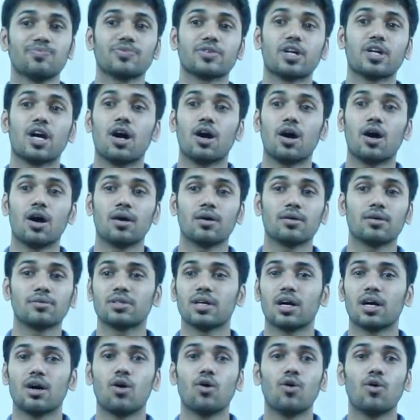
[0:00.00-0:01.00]

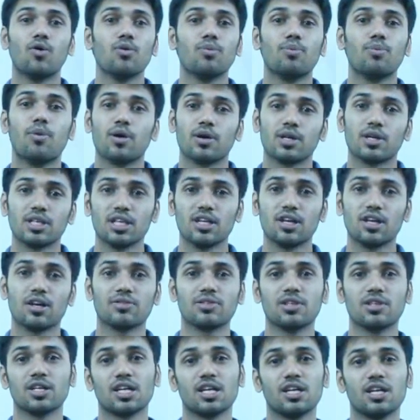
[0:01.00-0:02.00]
The whole body of
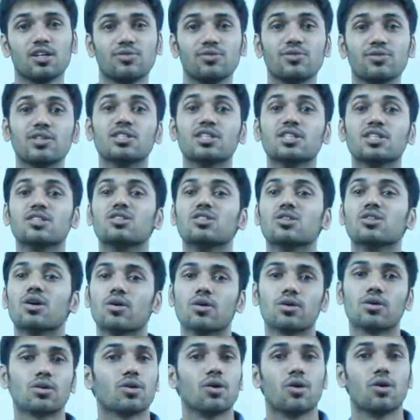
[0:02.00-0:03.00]
the goldfish is
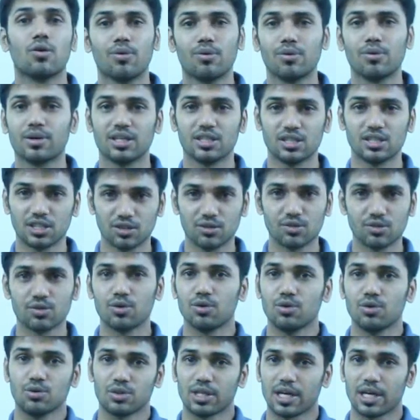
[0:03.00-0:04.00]
not orange. You
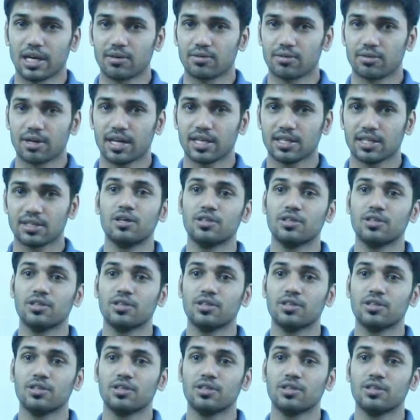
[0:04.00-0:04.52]
know that, right?